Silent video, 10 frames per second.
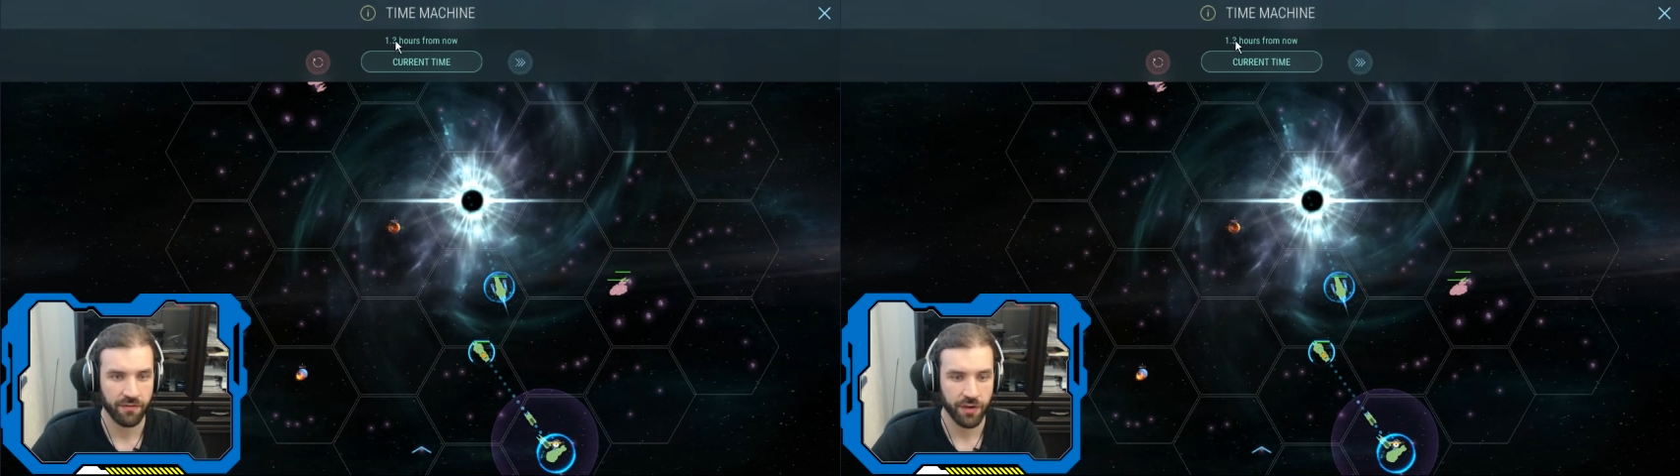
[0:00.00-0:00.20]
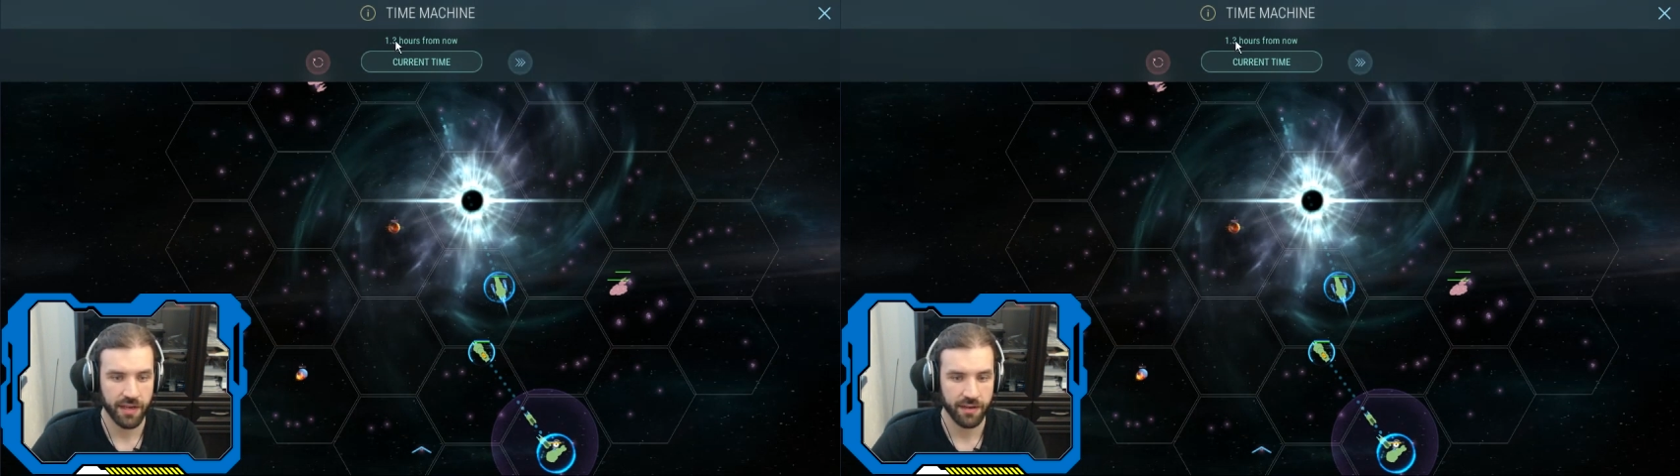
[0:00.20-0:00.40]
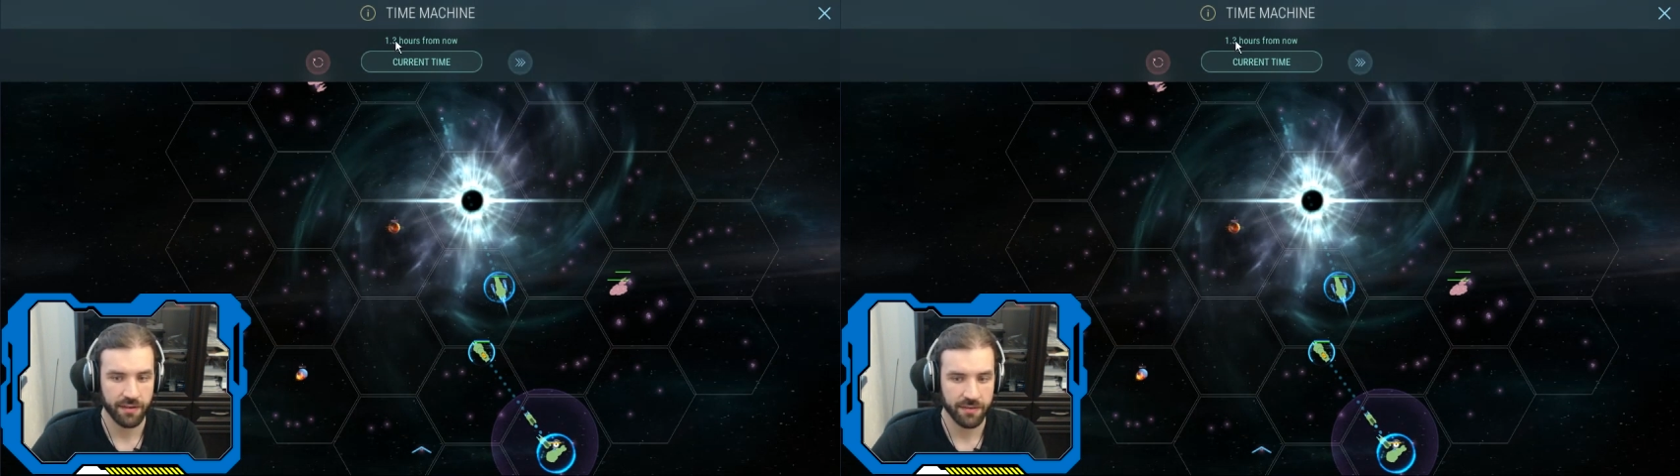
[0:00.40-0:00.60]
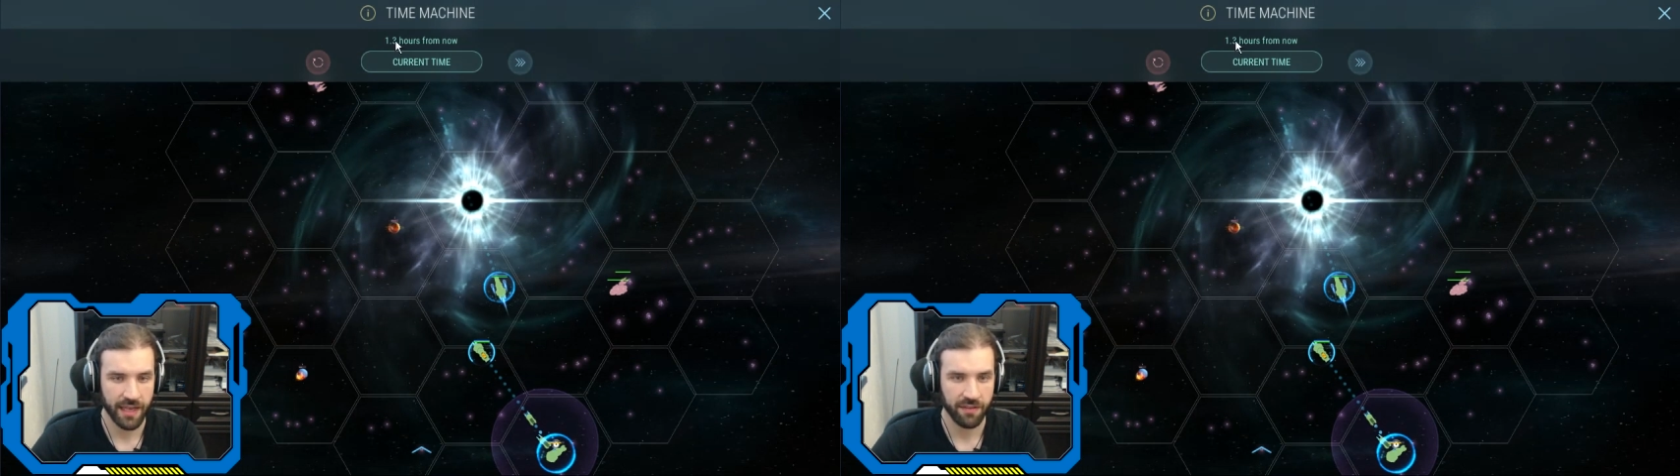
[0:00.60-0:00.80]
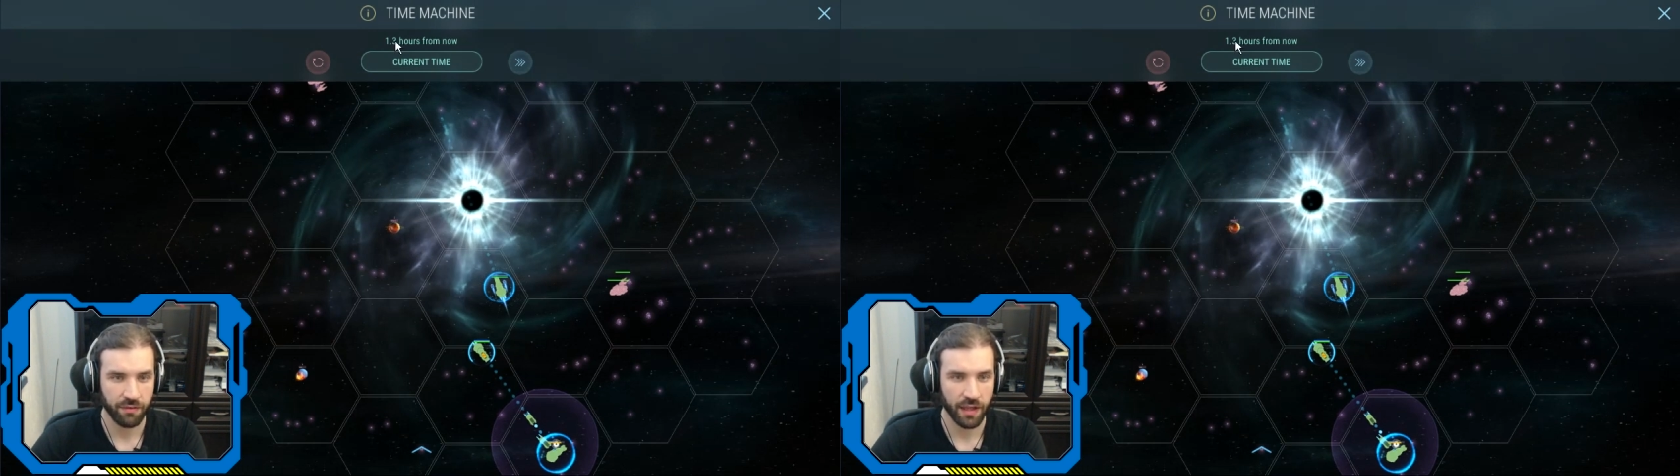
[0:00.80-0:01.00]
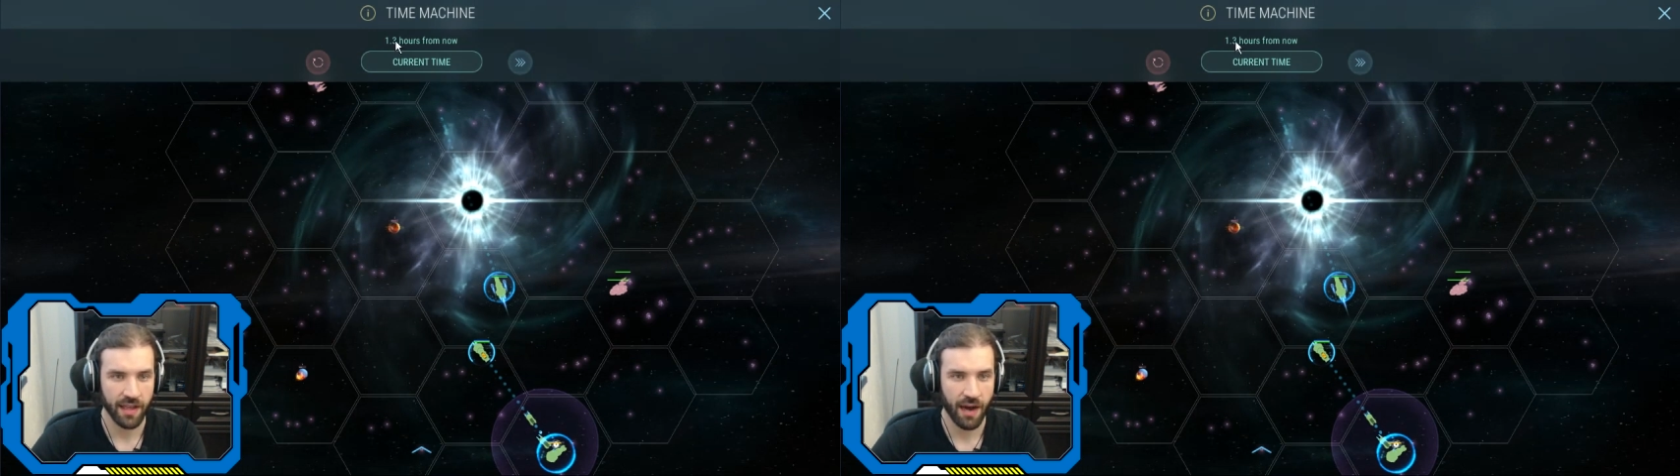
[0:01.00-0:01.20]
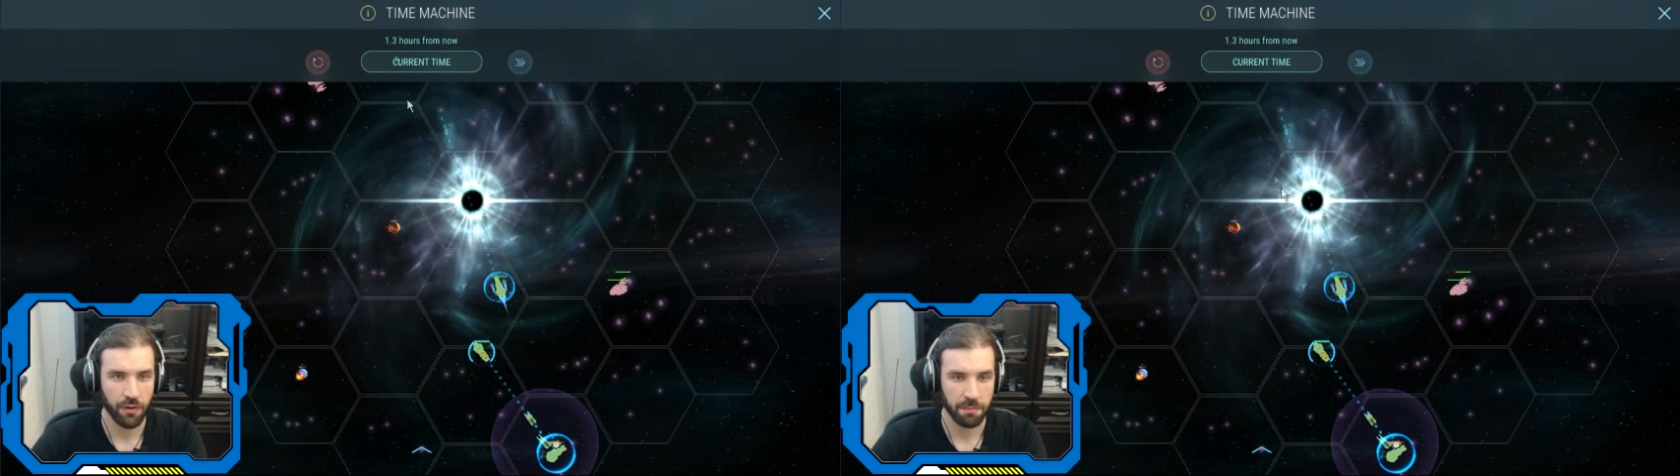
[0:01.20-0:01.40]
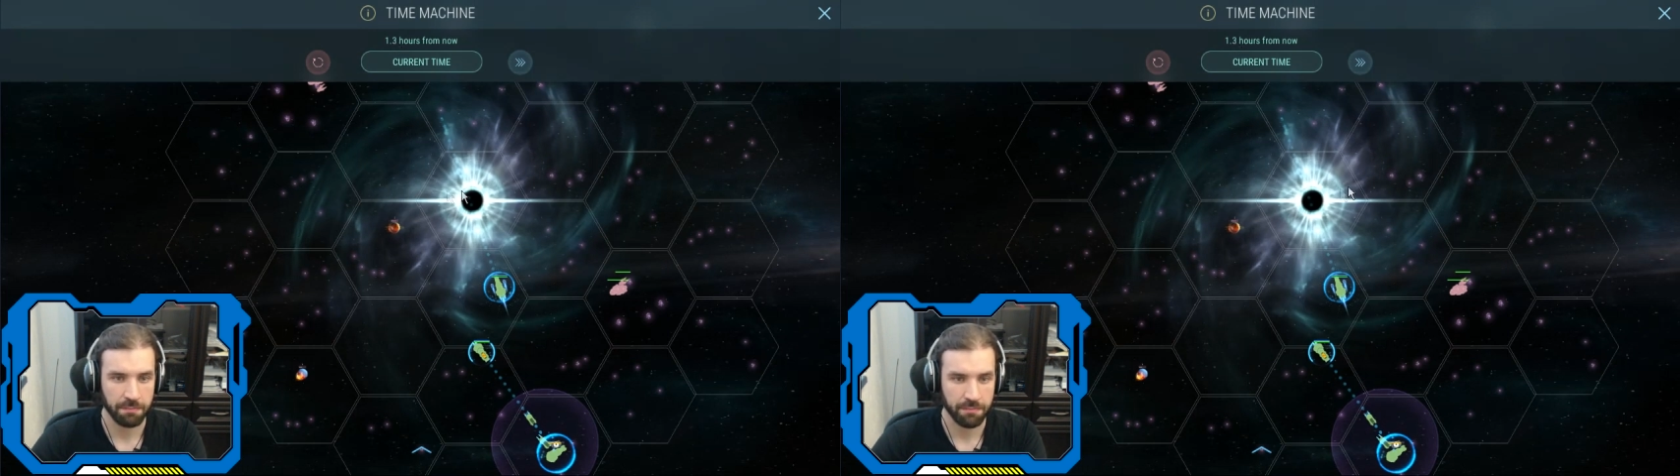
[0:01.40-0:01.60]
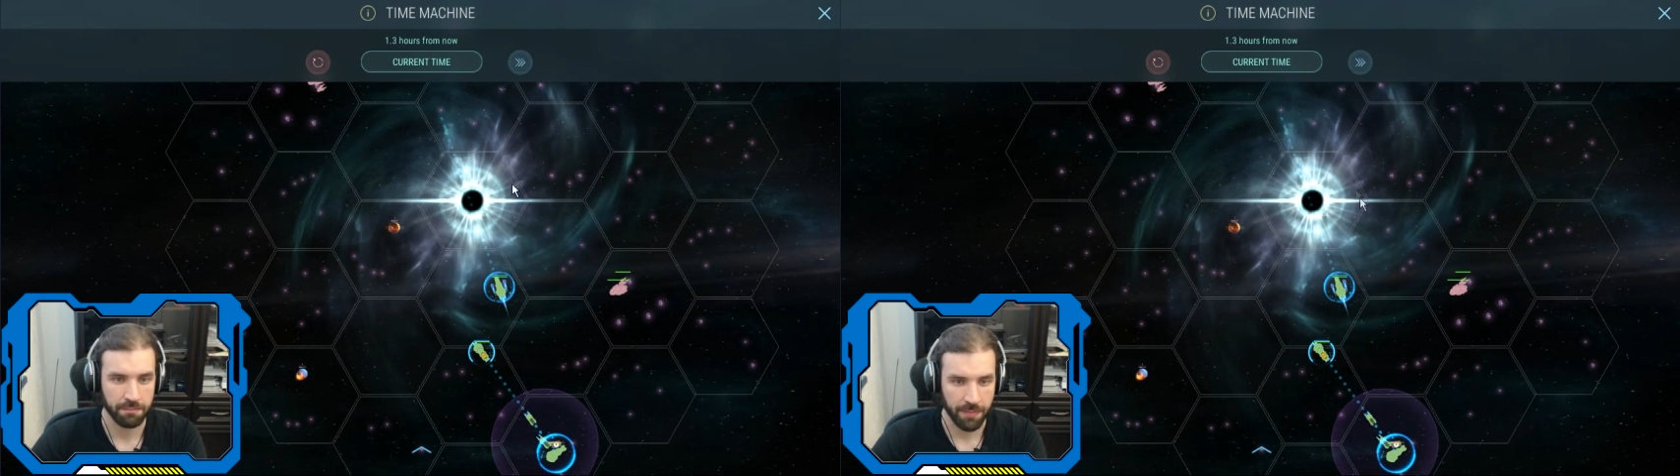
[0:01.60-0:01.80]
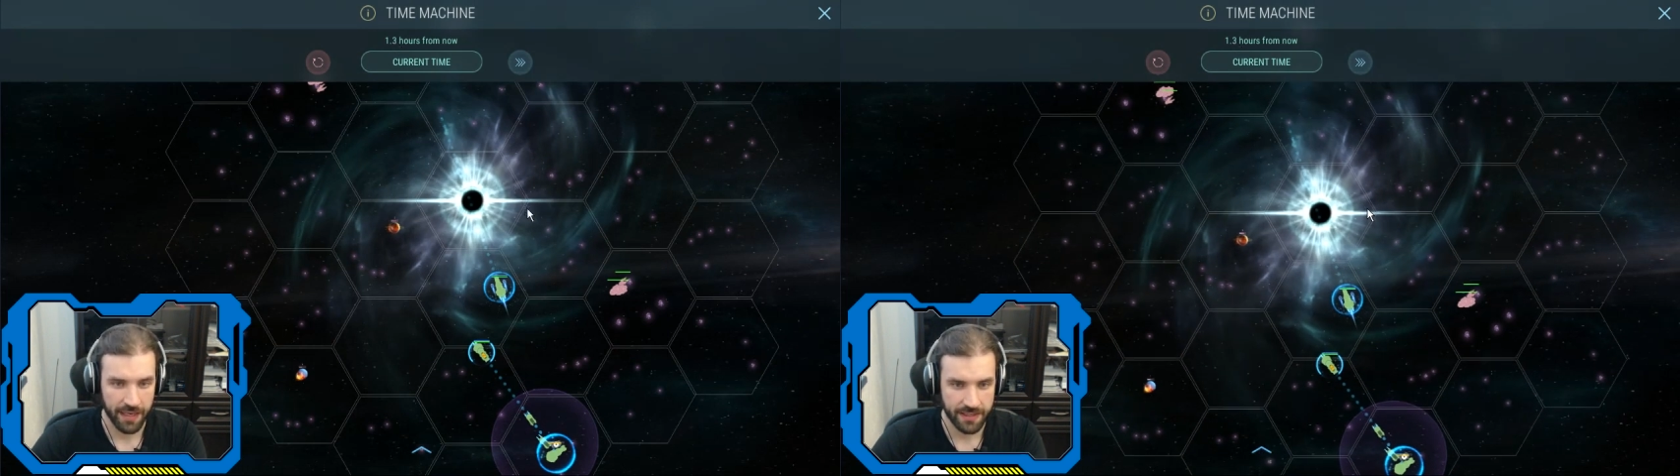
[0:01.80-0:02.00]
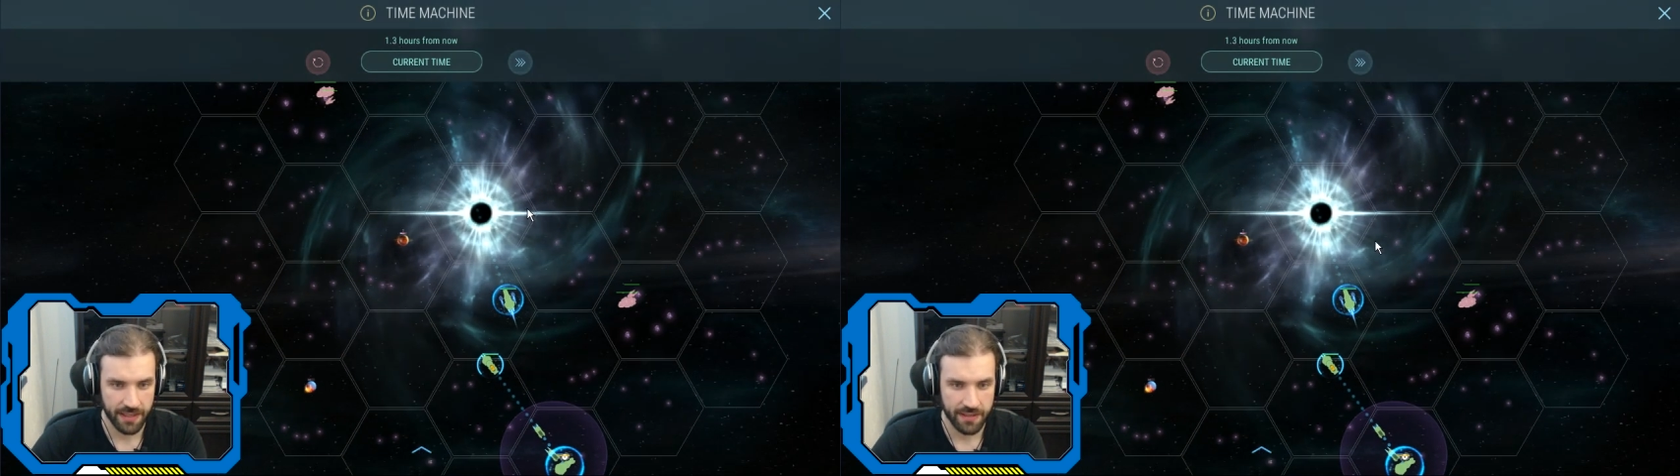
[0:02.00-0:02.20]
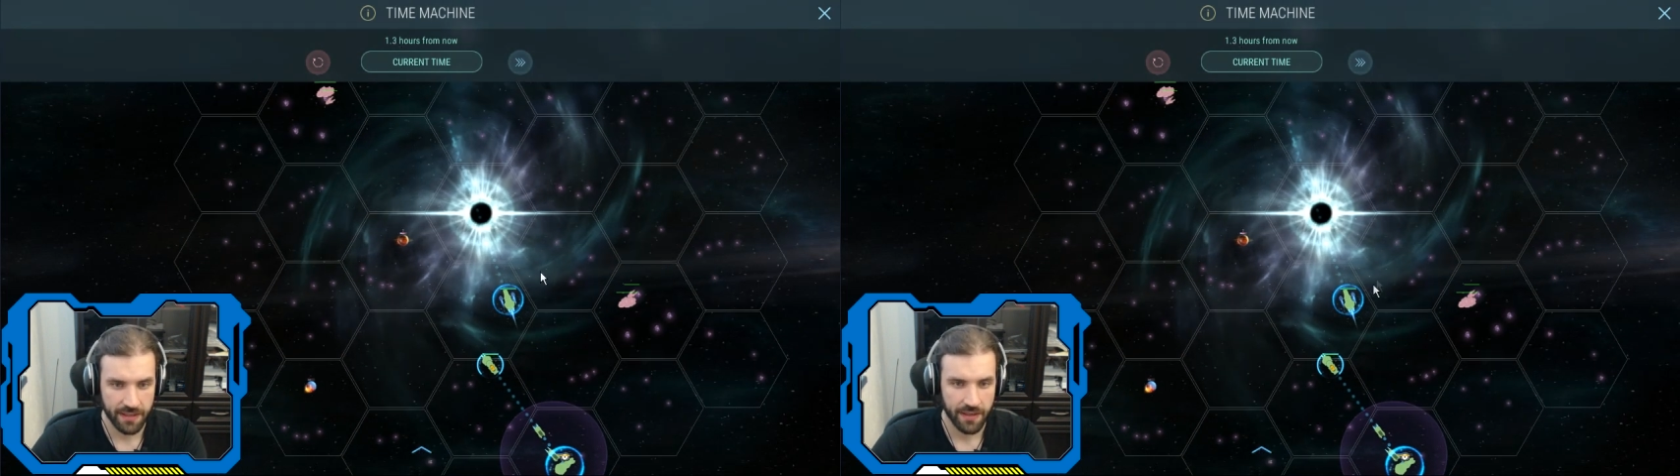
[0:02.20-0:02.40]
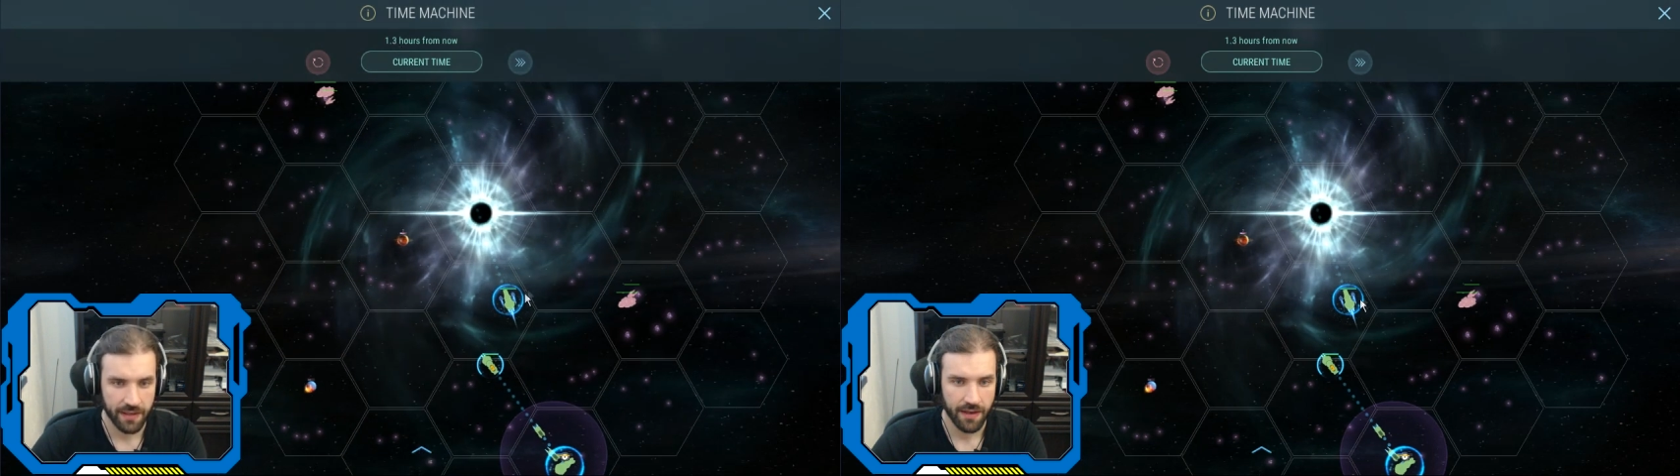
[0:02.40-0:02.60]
3/10 of an hour passes,